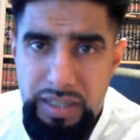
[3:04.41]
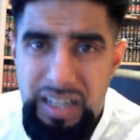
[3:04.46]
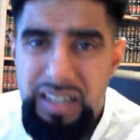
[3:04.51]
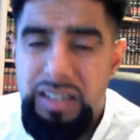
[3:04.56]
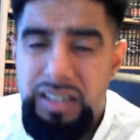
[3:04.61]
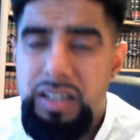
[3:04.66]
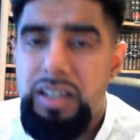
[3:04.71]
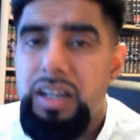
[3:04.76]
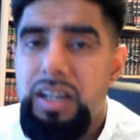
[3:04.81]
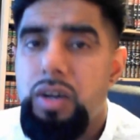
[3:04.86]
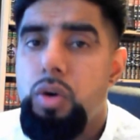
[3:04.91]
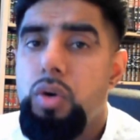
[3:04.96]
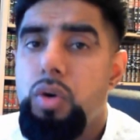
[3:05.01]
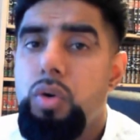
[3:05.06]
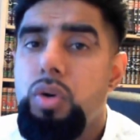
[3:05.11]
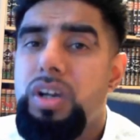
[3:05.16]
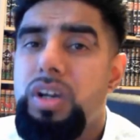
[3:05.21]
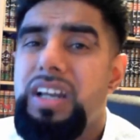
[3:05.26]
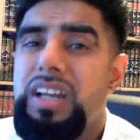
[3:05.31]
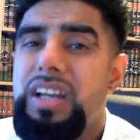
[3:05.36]
or
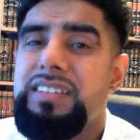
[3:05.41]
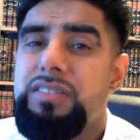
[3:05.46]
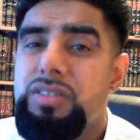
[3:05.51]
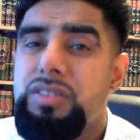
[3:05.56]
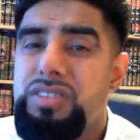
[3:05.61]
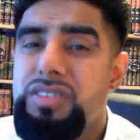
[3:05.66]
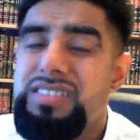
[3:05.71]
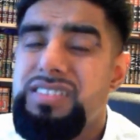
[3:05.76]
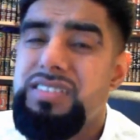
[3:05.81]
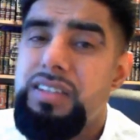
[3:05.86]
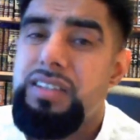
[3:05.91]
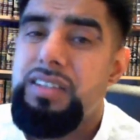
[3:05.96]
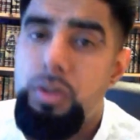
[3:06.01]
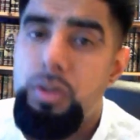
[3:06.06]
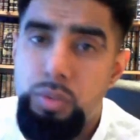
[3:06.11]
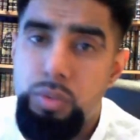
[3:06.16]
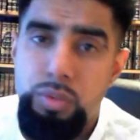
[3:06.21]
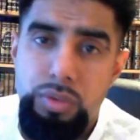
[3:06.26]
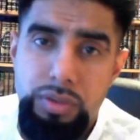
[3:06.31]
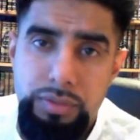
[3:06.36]
uklatus
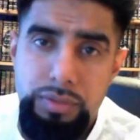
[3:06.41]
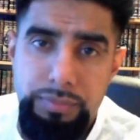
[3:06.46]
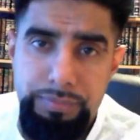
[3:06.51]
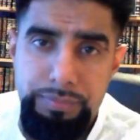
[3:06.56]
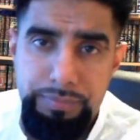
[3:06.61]
sahur